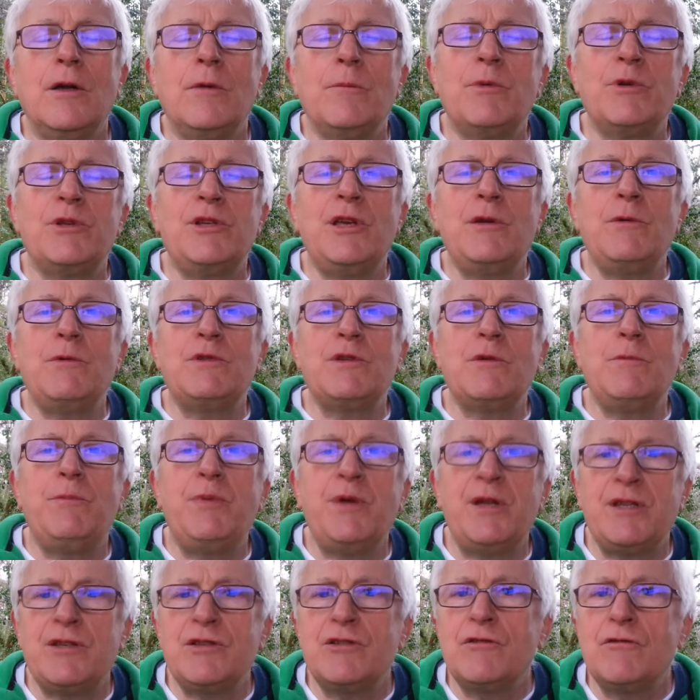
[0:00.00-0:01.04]
But he was a
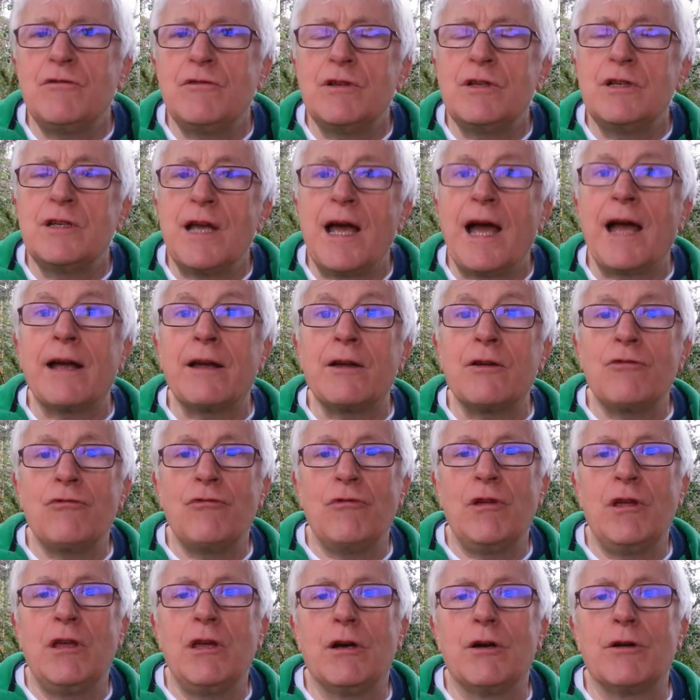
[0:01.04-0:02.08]
bitter and
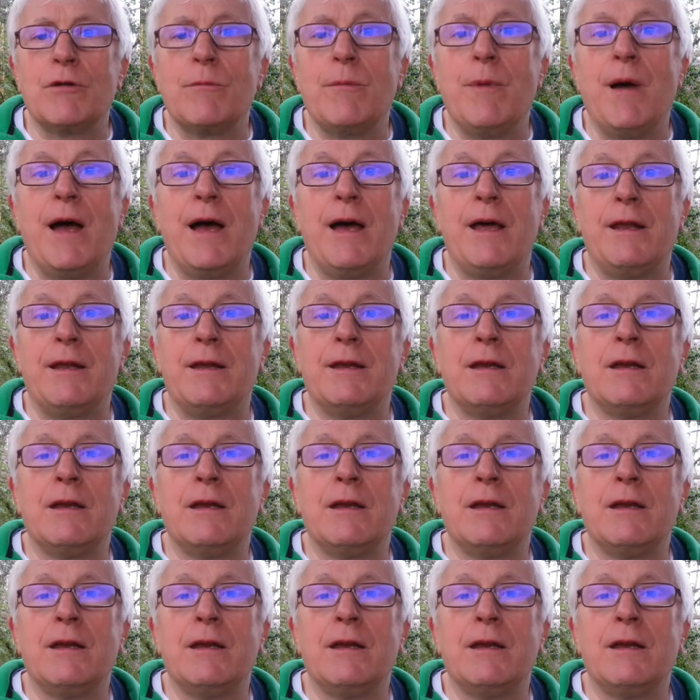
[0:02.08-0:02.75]
angry young man.